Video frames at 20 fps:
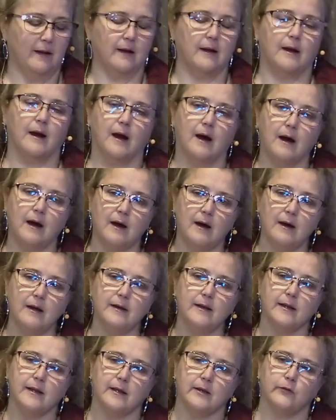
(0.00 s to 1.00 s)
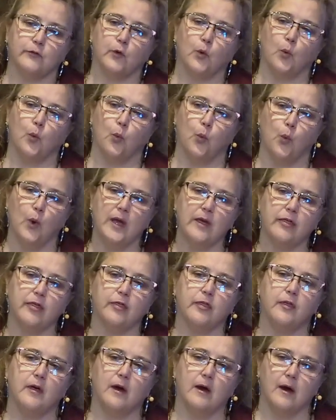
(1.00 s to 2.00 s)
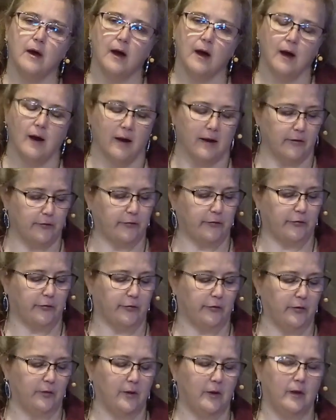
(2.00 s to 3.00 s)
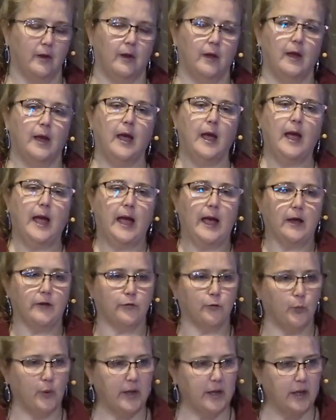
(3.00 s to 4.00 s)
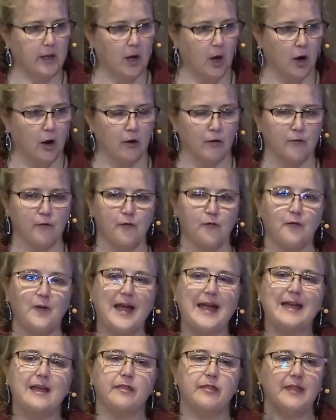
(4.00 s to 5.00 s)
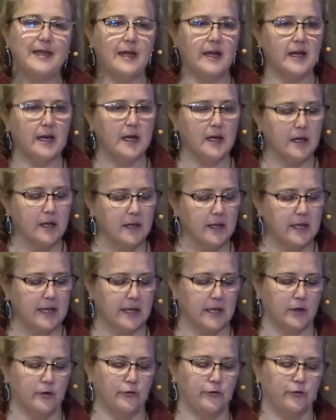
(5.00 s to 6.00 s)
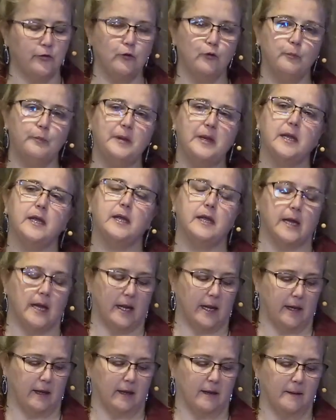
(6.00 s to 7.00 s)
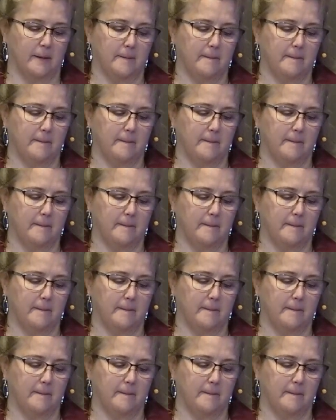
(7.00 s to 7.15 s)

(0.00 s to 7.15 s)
God is with us as we are faithing into being.